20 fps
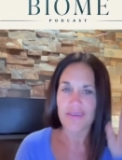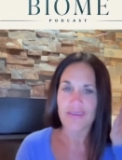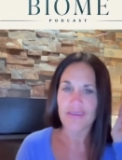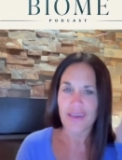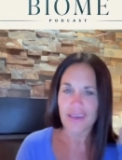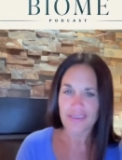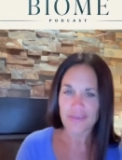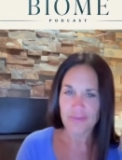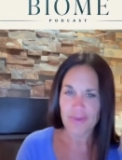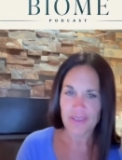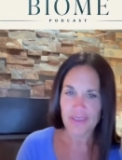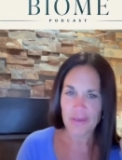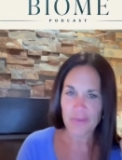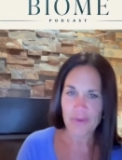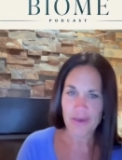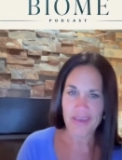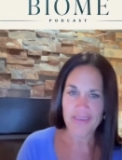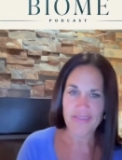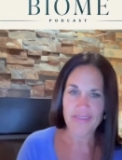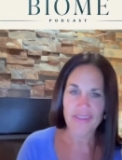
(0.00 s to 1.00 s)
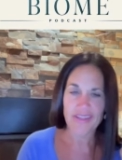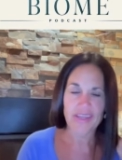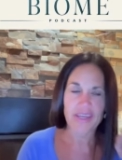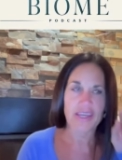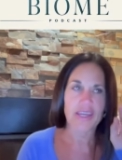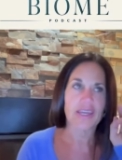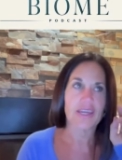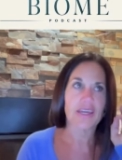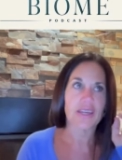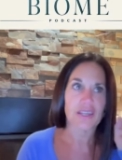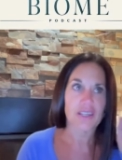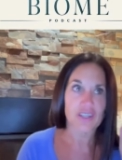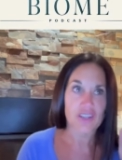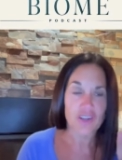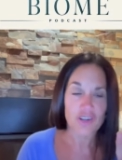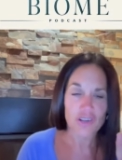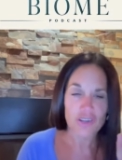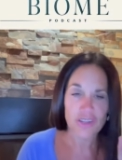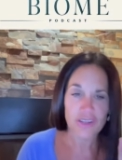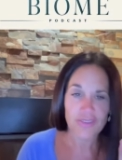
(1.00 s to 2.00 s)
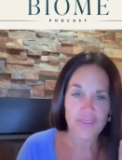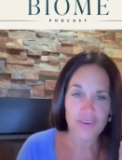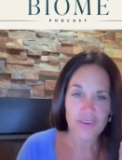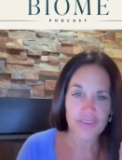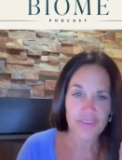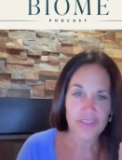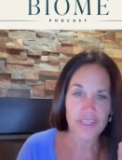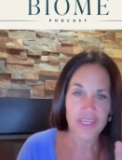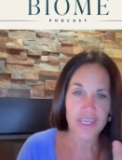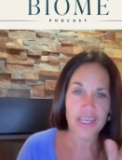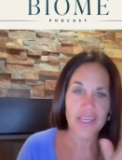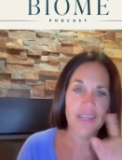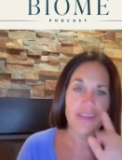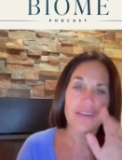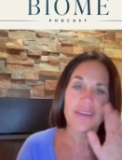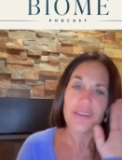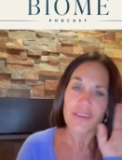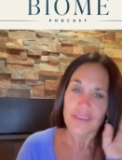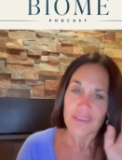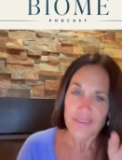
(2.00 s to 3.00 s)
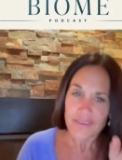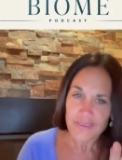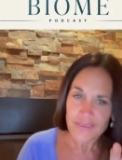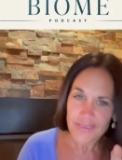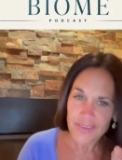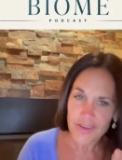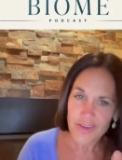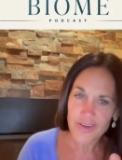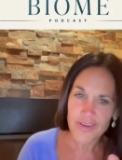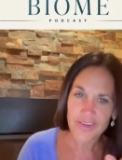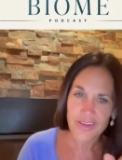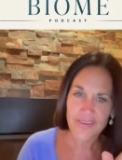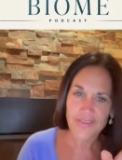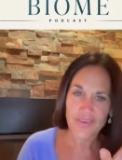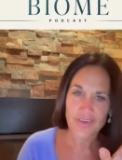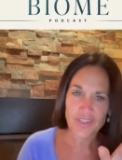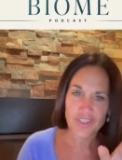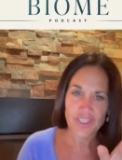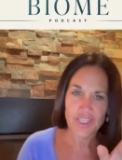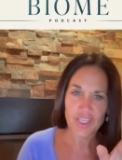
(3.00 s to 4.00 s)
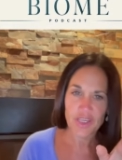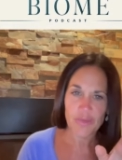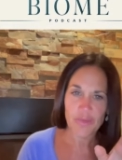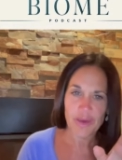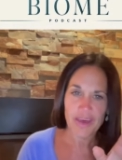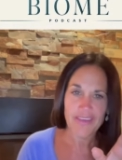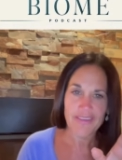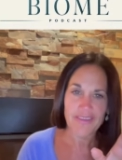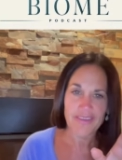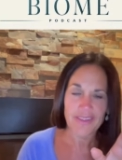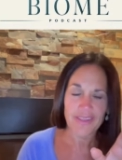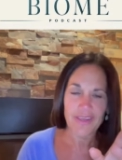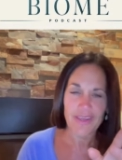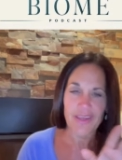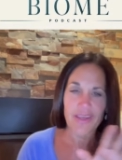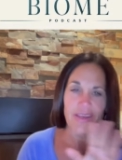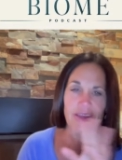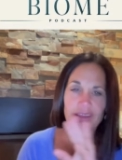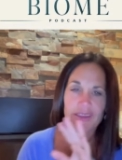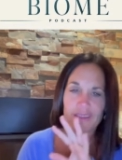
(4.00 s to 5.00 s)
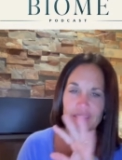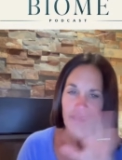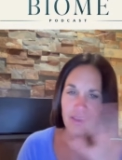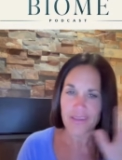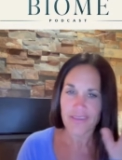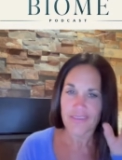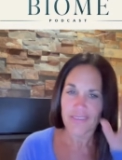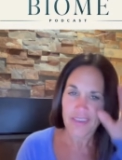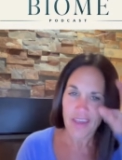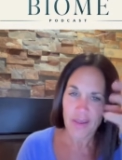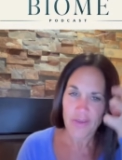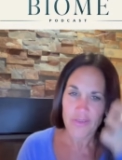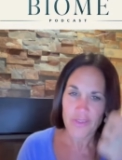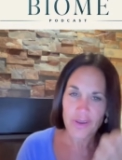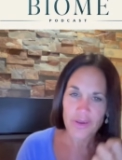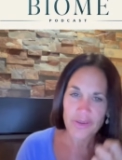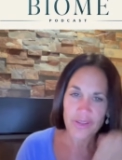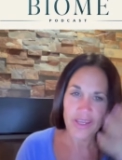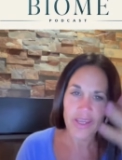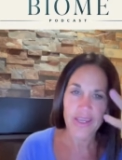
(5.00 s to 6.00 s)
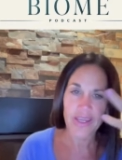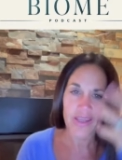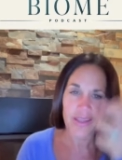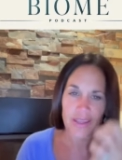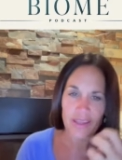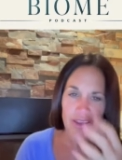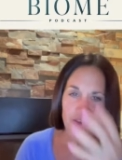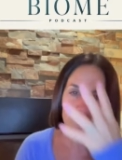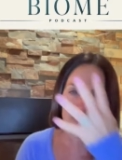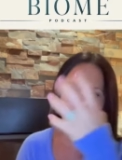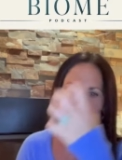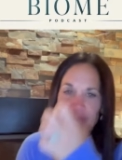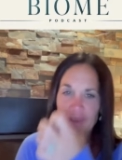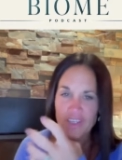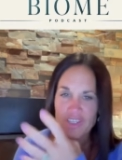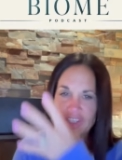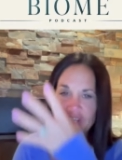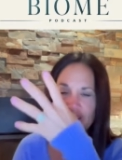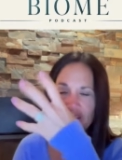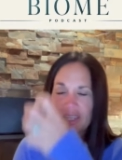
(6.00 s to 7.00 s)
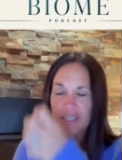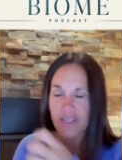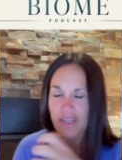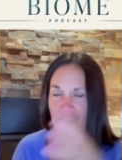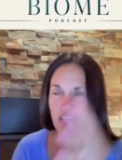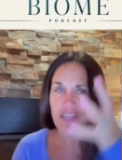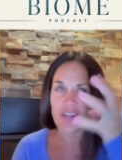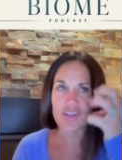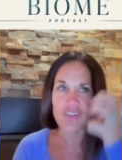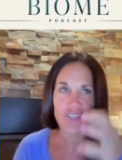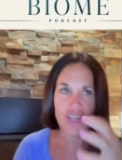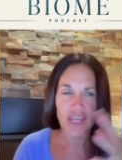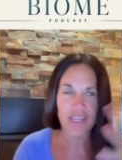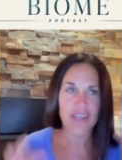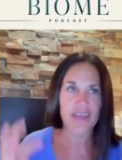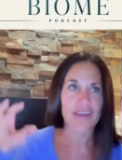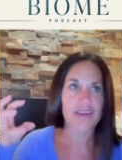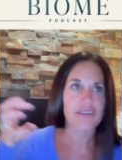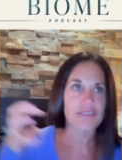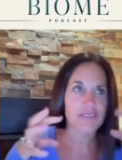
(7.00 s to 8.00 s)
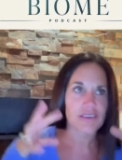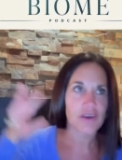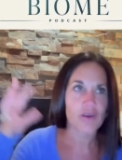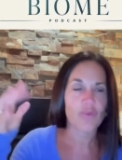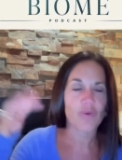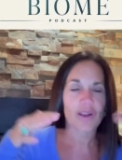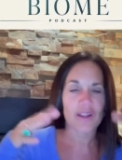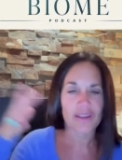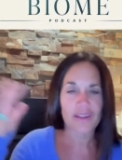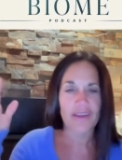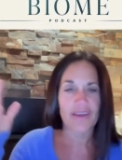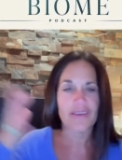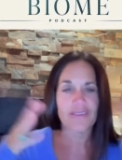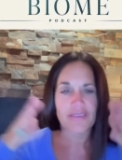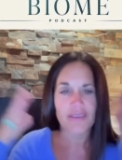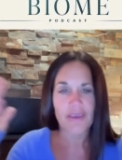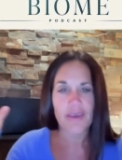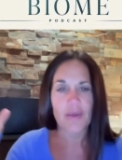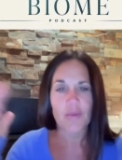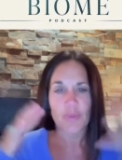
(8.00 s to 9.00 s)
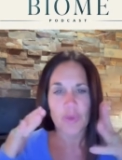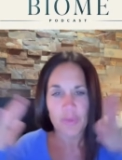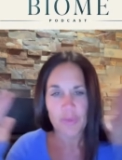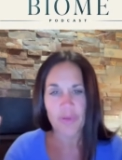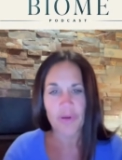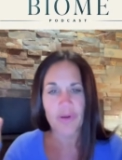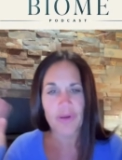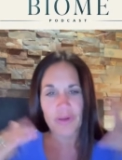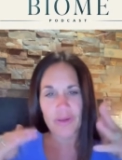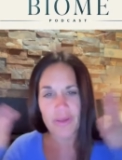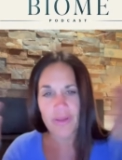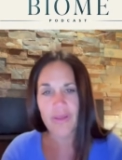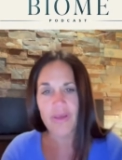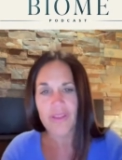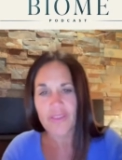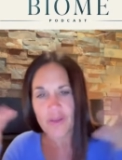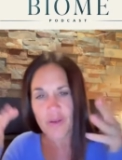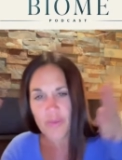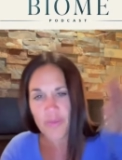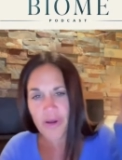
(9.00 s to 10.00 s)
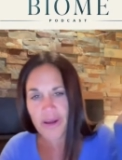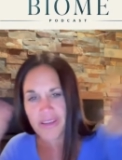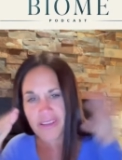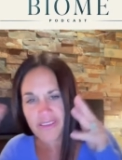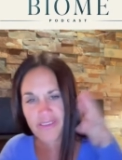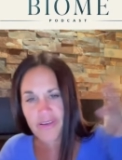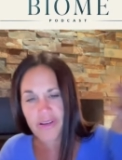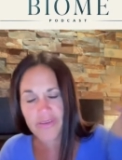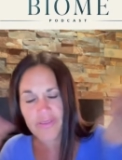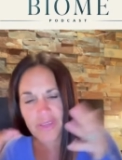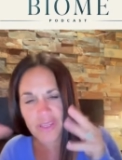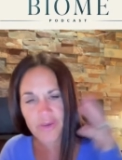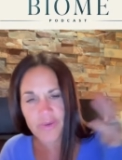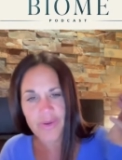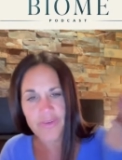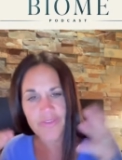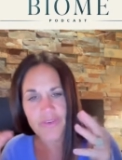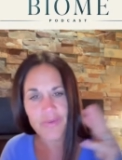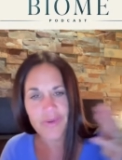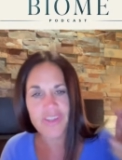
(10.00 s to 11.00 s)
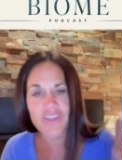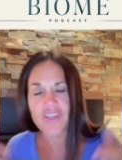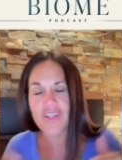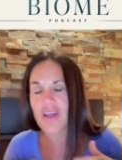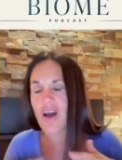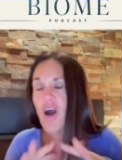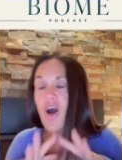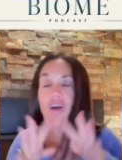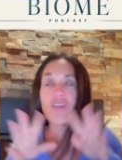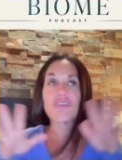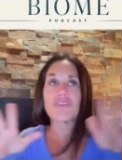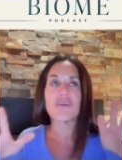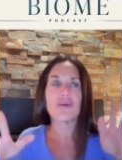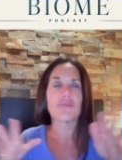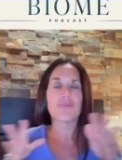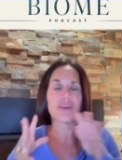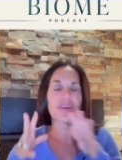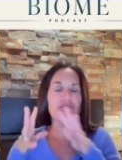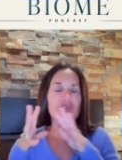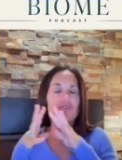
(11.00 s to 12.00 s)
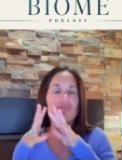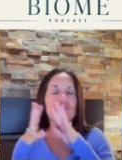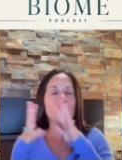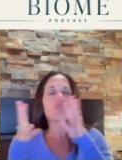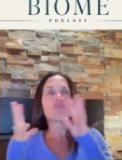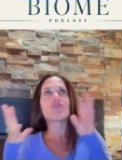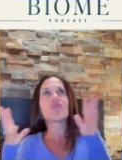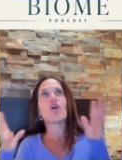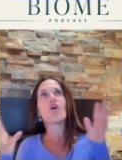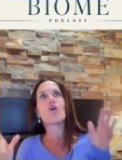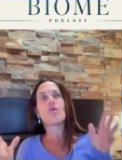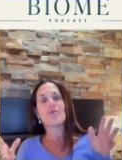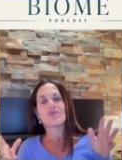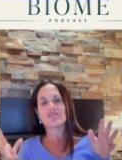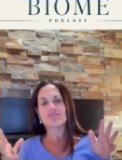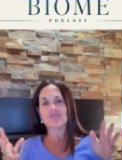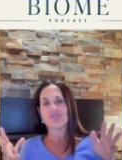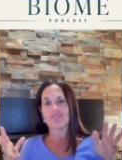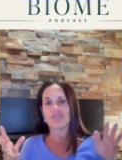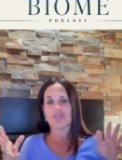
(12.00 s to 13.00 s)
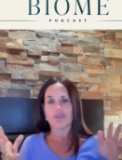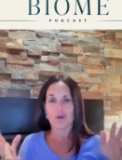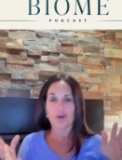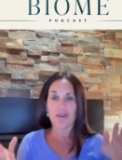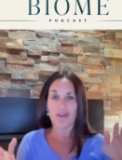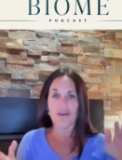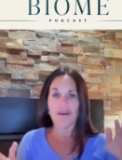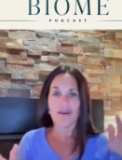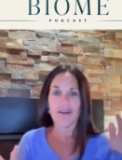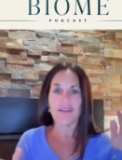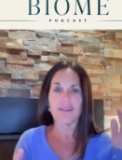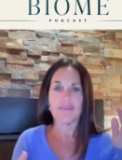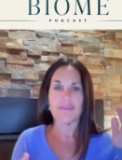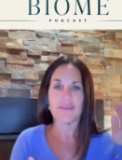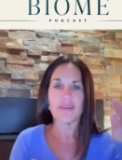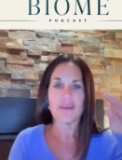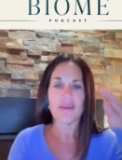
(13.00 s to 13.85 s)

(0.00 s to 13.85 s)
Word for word: X-Men capacity, neurodiversity, neurodivergent capacity, like downloading information, energetics, awareness, people, their bodies are giving you information all the time. Like there's so much that's going on.